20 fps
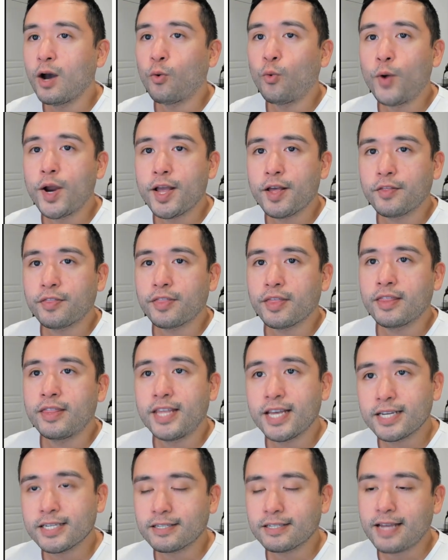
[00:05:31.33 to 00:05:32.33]
with
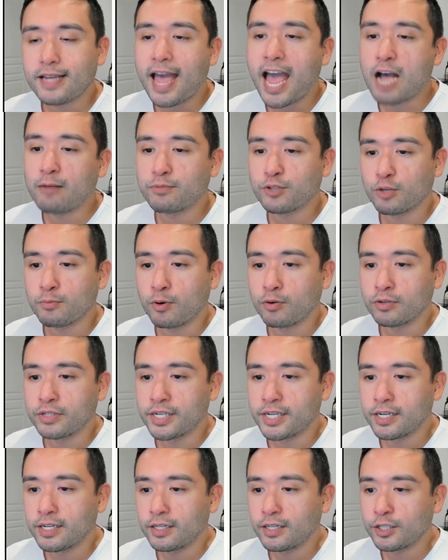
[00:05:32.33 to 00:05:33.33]
this AppSumo
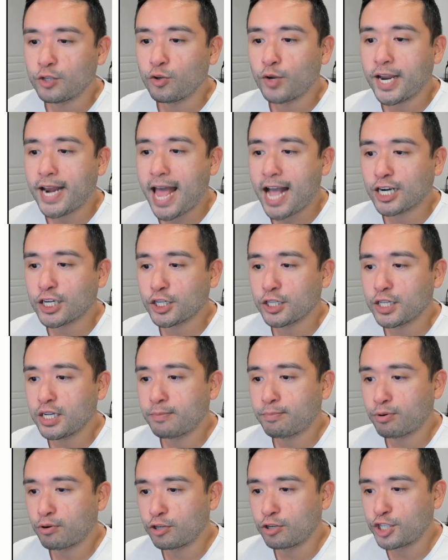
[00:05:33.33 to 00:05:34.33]
deal, you can actually
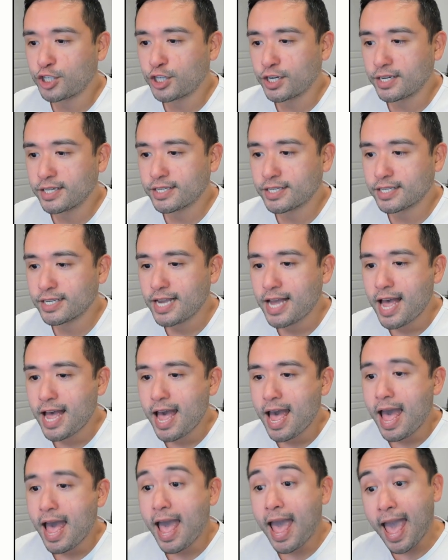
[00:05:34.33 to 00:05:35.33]
purchase
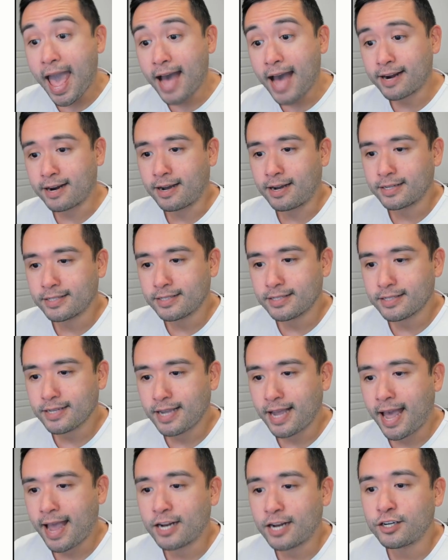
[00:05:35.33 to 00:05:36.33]
add-ons
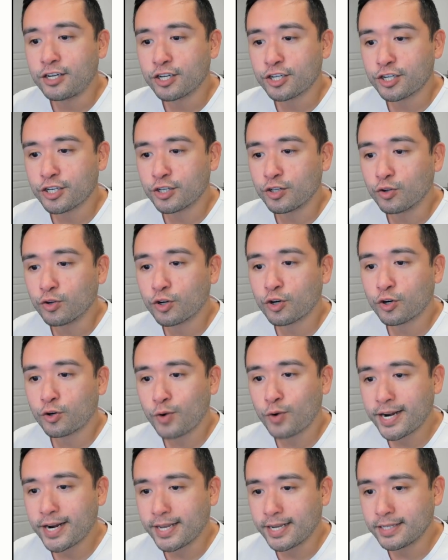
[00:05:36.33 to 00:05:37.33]
and additional
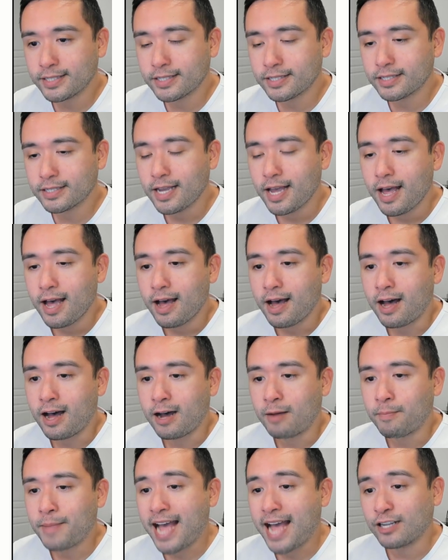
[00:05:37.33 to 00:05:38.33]
credits
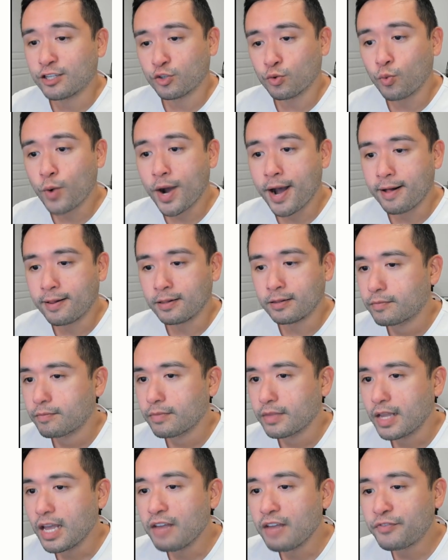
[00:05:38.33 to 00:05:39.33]
as well.
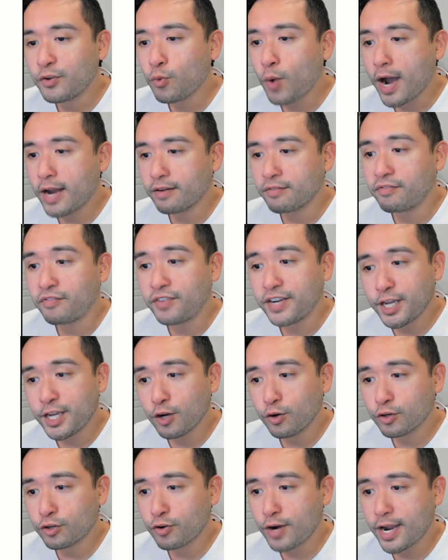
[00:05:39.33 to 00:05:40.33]
If you want
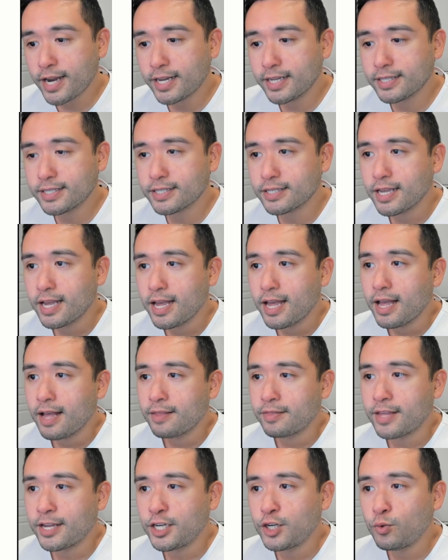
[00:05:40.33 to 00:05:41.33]
video credits,
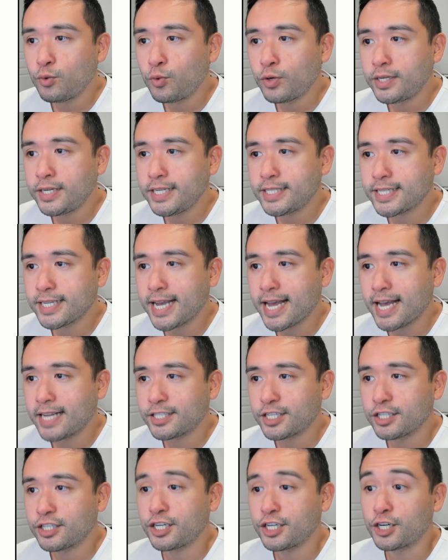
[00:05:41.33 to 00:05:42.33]
then you would need to
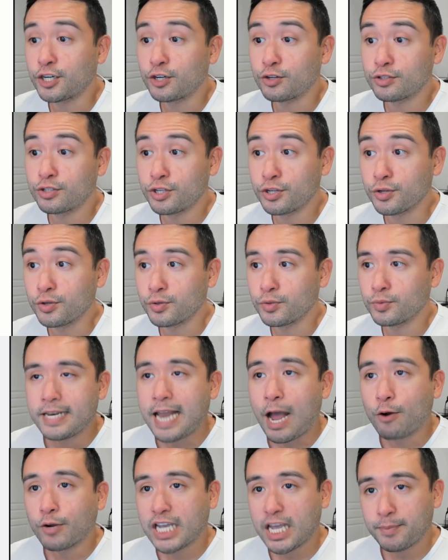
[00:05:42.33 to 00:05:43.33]
get tier 2.
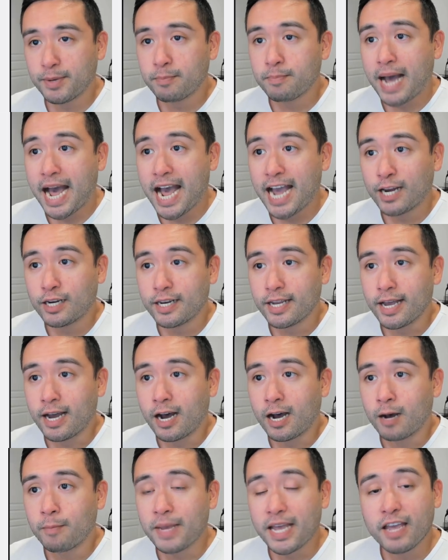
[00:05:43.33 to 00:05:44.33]
Now, keep in mind,
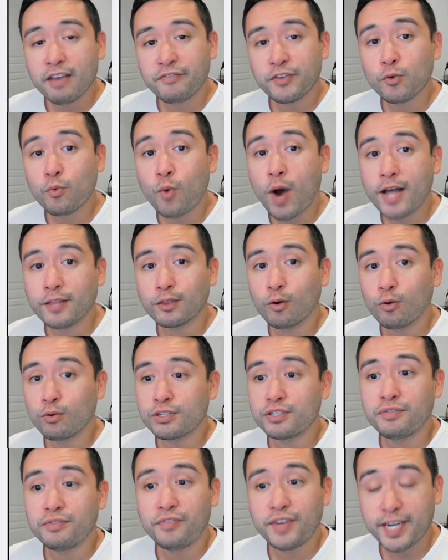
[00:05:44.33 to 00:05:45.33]
if you want
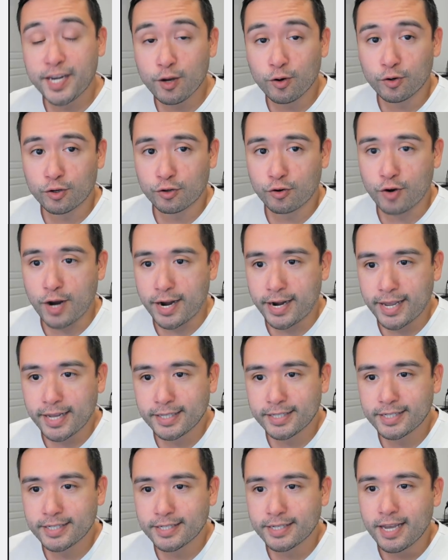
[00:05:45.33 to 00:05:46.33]
those video
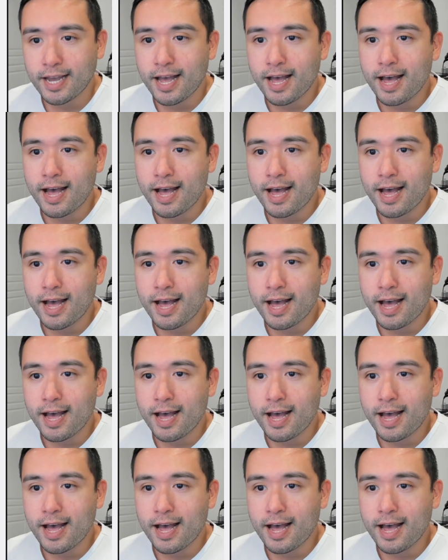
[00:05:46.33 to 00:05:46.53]
credits,